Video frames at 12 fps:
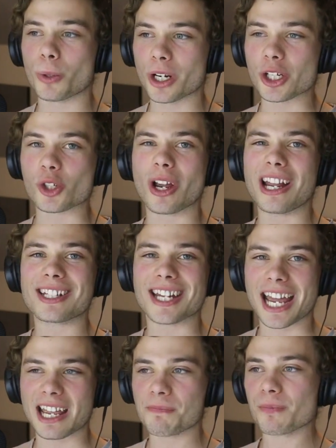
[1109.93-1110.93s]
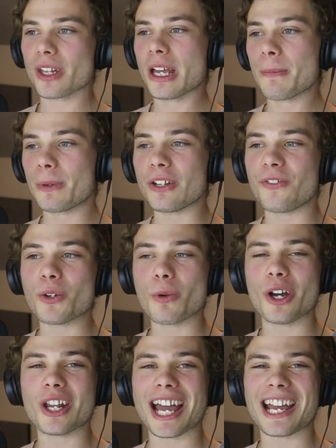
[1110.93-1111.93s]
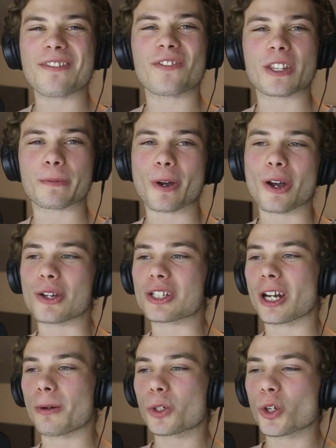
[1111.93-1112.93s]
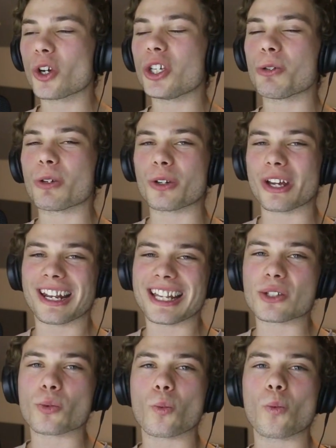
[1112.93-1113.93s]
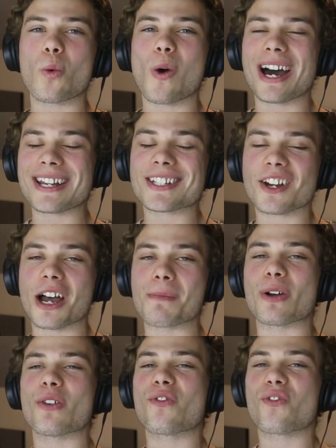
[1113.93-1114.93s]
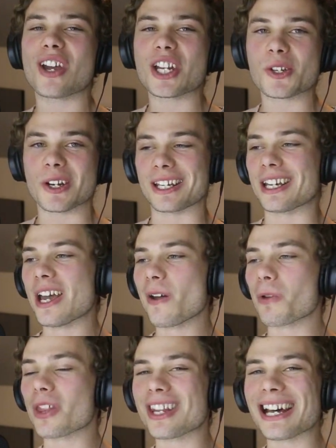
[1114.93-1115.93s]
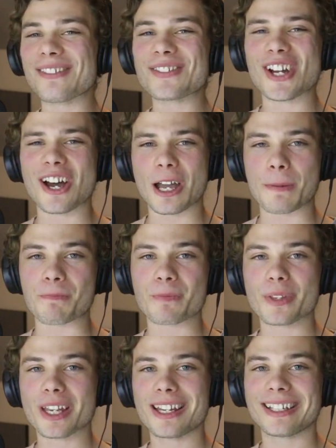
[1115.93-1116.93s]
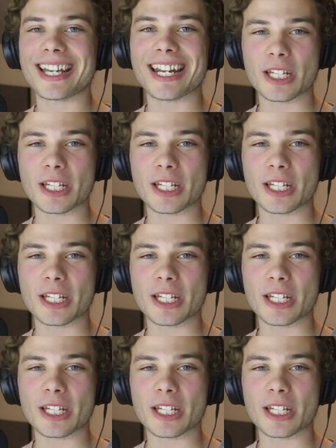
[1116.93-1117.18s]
want to train to aim, but if you were to aim for the post, I'm sure you would at least one time, eventually, with enough time, get